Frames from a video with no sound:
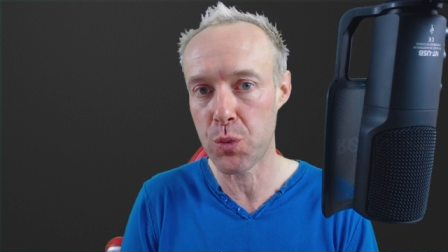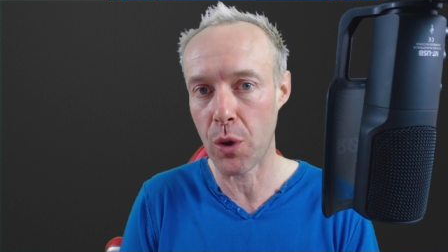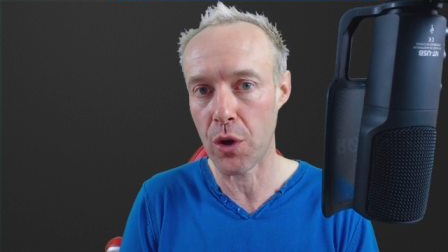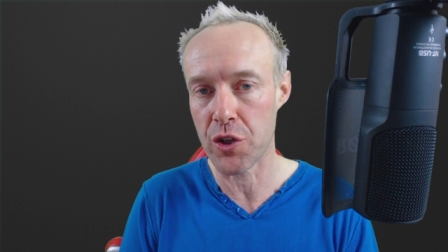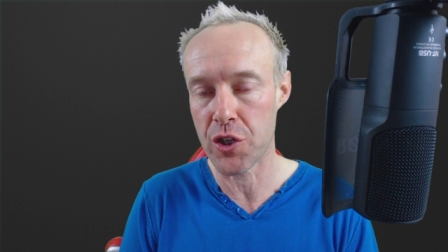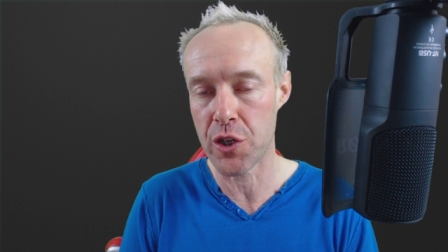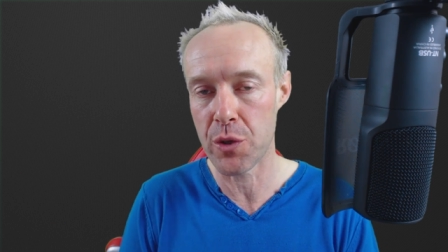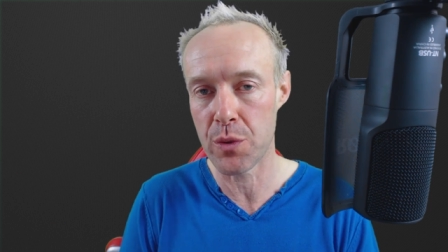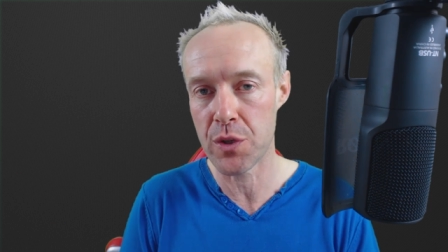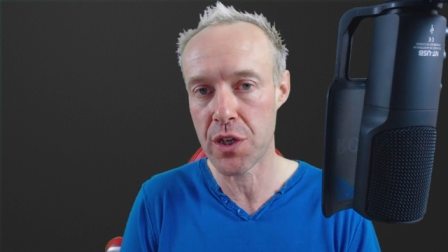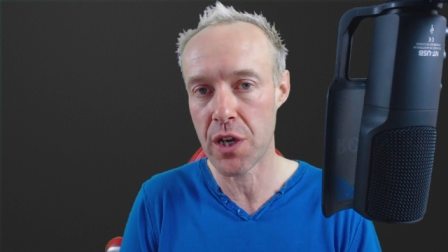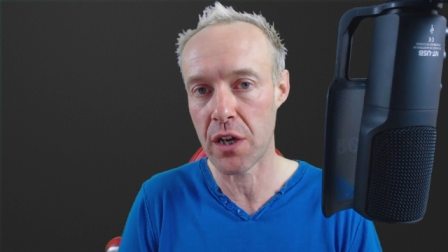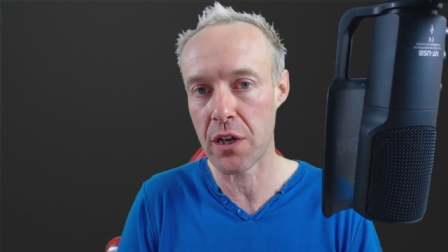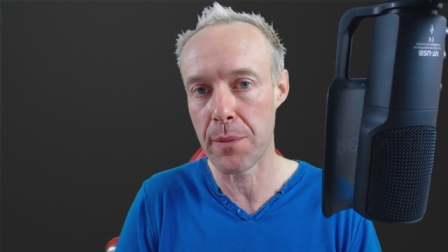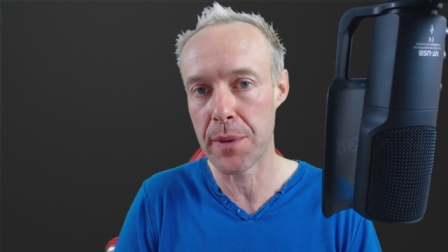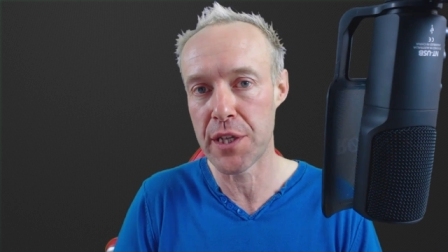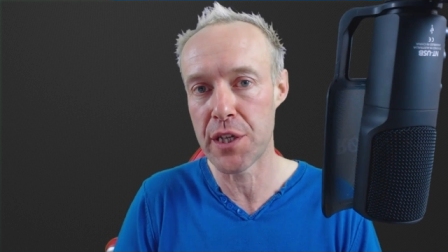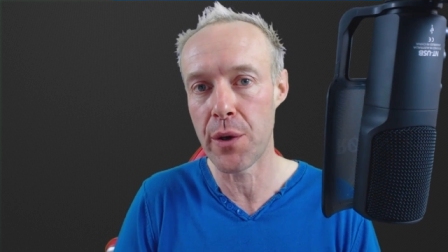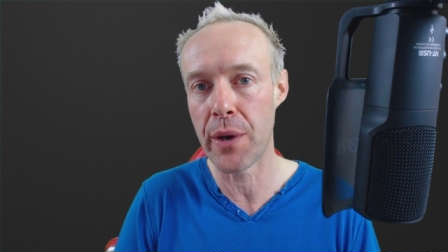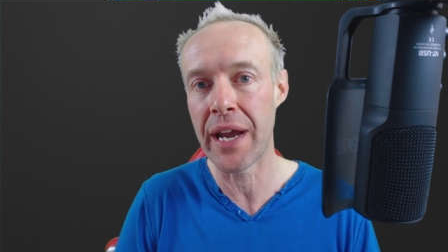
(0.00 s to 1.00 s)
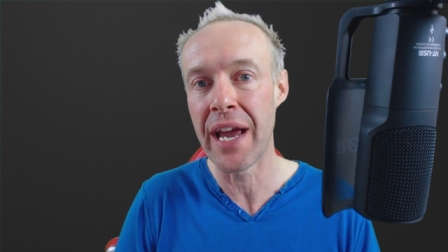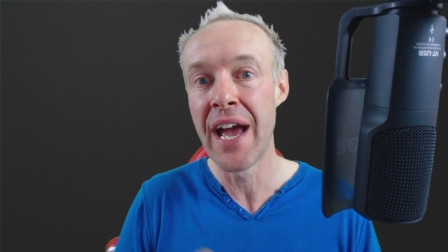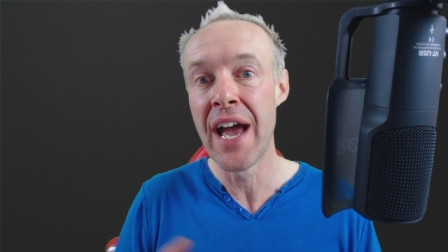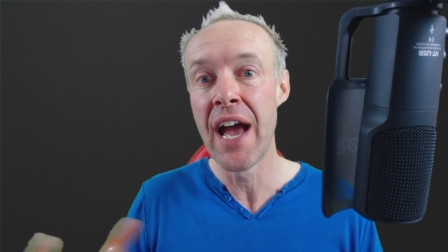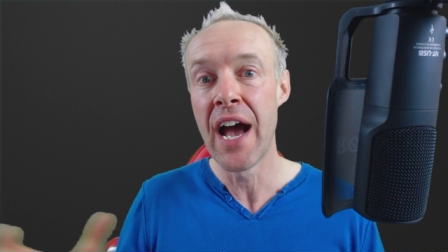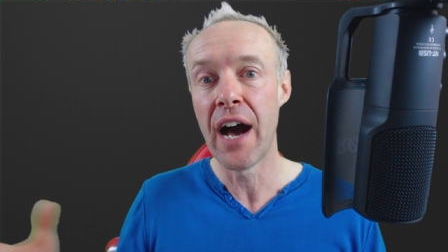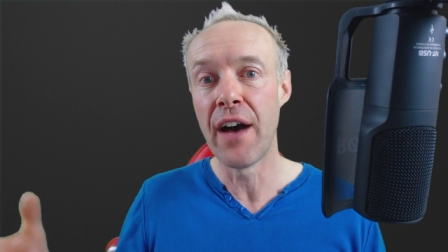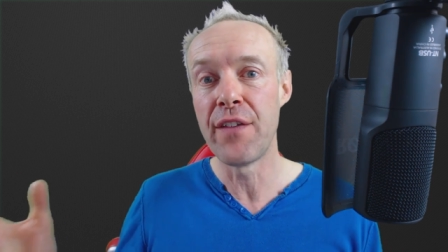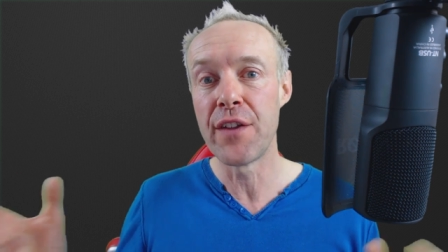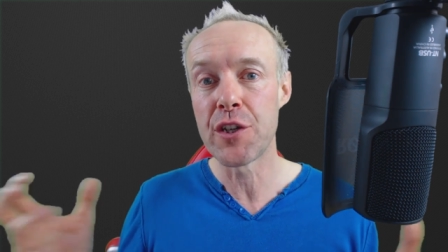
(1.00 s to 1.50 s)
what she was going to be doing
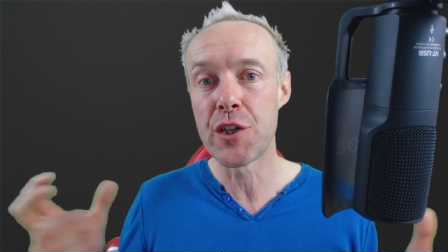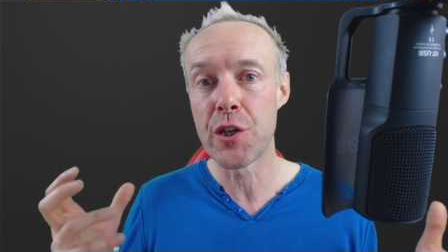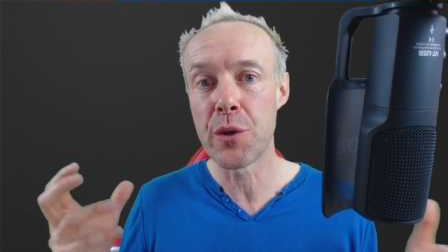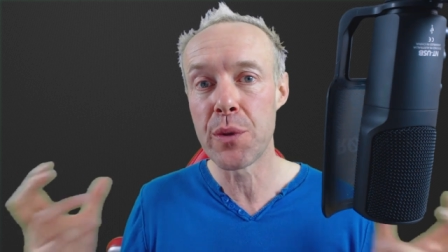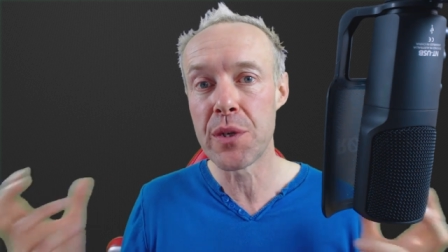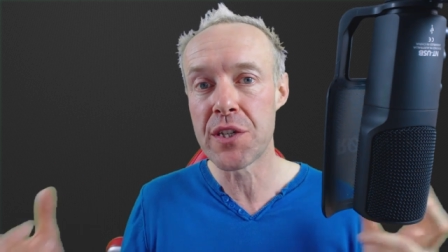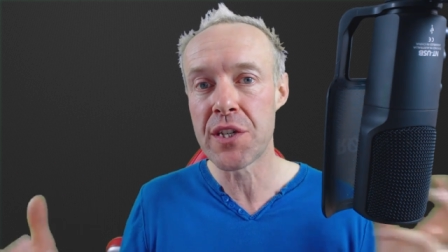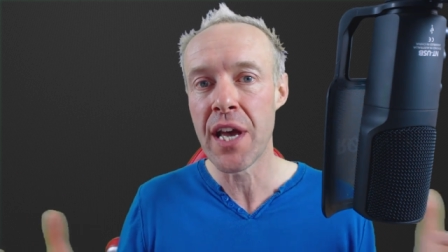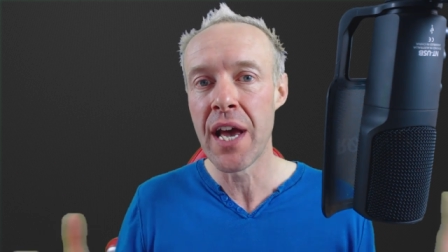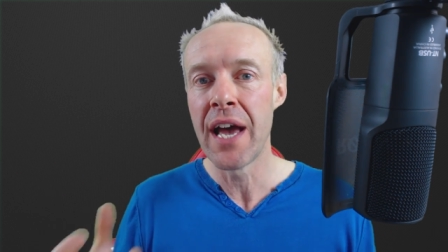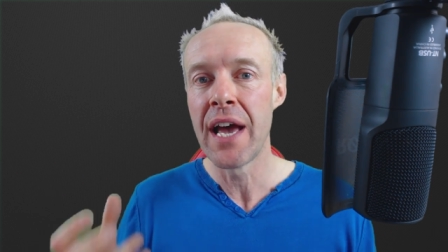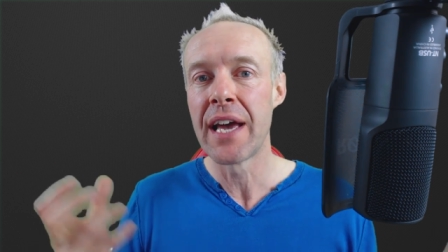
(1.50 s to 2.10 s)
and that she was